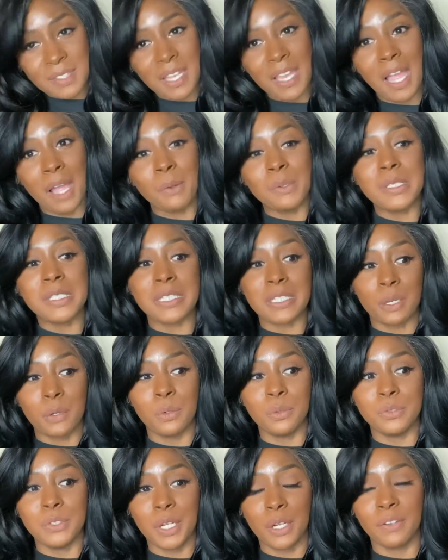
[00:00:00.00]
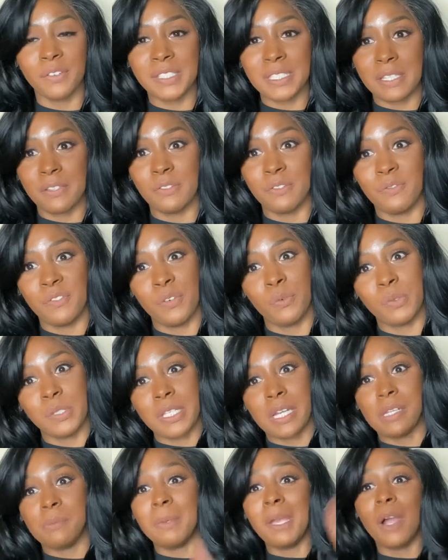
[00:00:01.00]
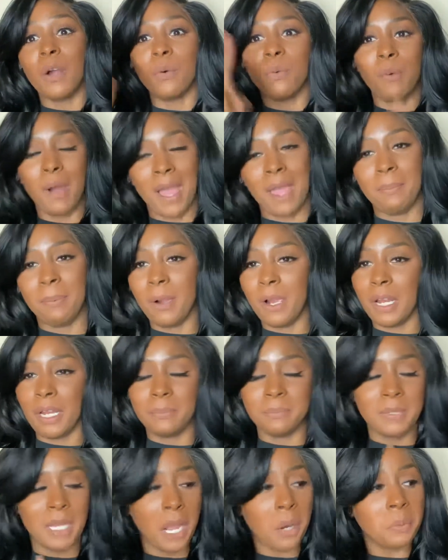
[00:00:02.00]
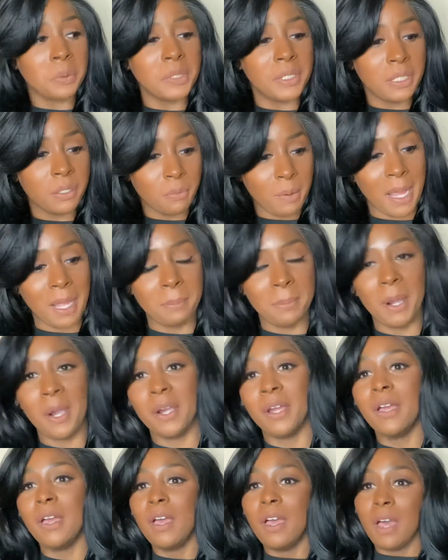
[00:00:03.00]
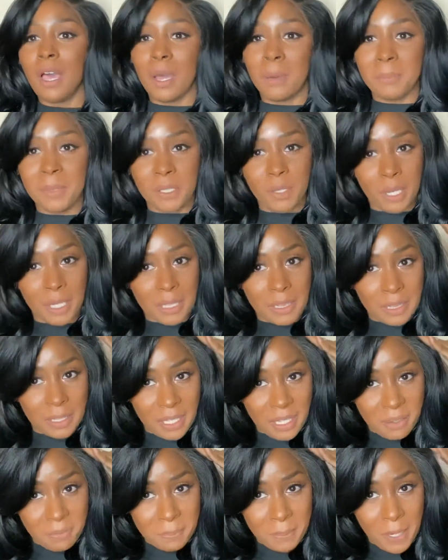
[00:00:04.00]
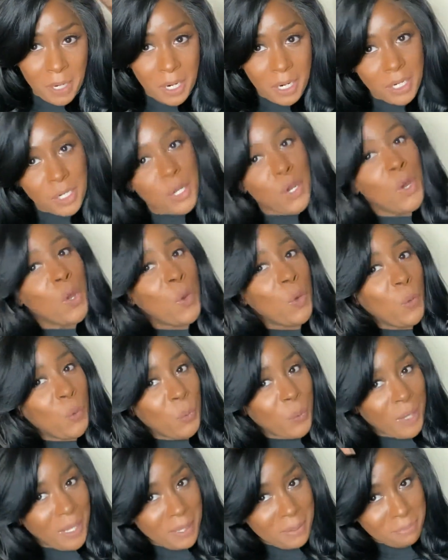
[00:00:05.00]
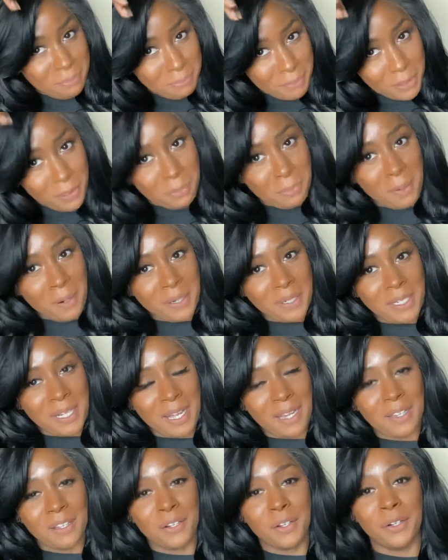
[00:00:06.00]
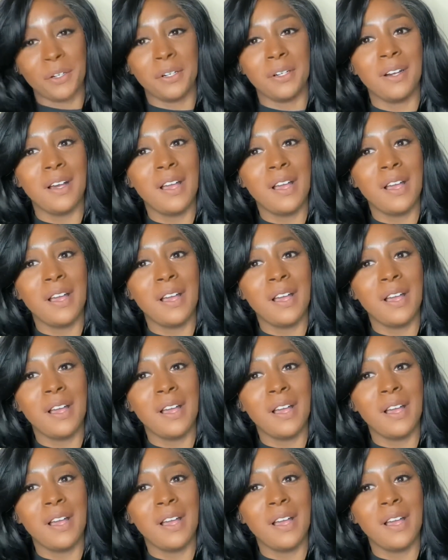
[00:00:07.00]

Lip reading: I was so nervous if it was gonna be a right part. I'm not really a right part. I'm either a left part or a middle part kind of girl.